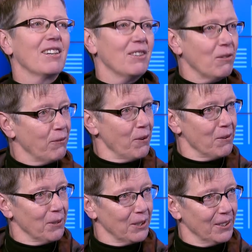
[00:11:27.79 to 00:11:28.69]
go
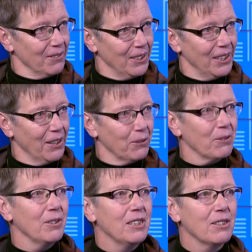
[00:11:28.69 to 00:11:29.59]
forward when they go
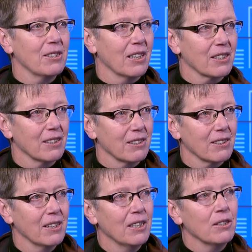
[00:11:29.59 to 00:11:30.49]
through
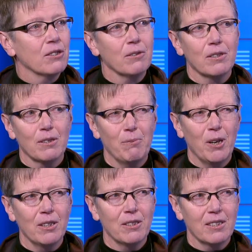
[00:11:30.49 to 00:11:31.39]
intersections. So the
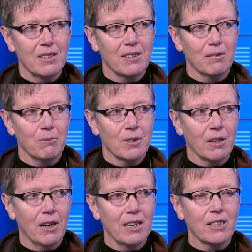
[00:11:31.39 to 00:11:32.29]
smarter systems
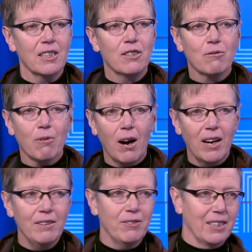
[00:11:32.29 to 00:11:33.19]
are actually
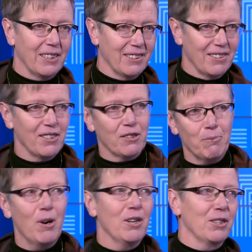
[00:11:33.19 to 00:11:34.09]
driving the
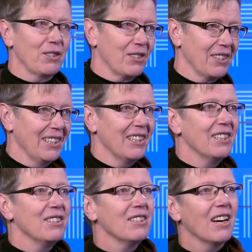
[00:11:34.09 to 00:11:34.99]
smarts
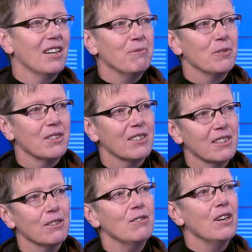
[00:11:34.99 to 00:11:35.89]
um,
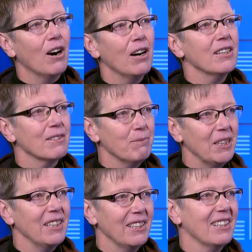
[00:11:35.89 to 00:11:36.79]
to not
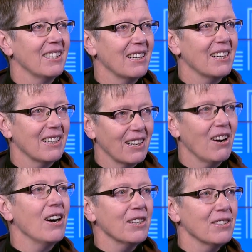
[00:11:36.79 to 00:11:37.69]
be uh,
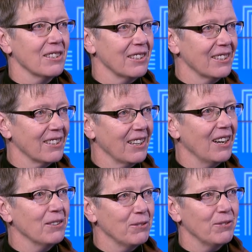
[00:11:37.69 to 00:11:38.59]
cognizant
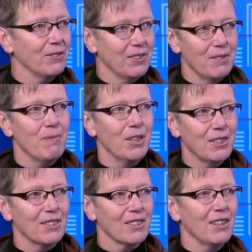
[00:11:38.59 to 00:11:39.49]
of the
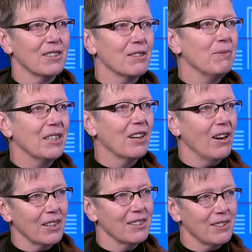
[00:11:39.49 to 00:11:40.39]
margins, not to be
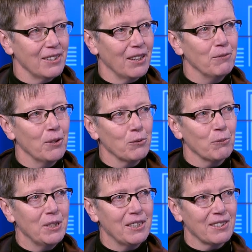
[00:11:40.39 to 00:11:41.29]
cognizant of those
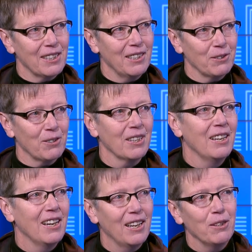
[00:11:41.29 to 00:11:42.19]
weak signals
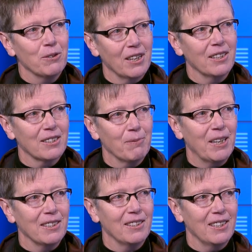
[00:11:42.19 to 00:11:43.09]
and those
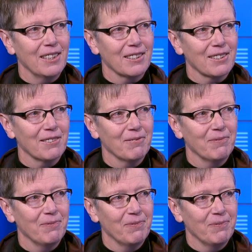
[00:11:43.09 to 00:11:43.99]
unexpected things. So is
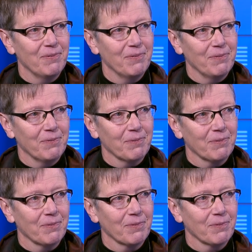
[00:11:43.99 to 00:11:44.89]
that as simple as
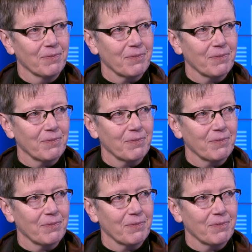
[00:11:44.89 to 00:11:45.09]
algorithmic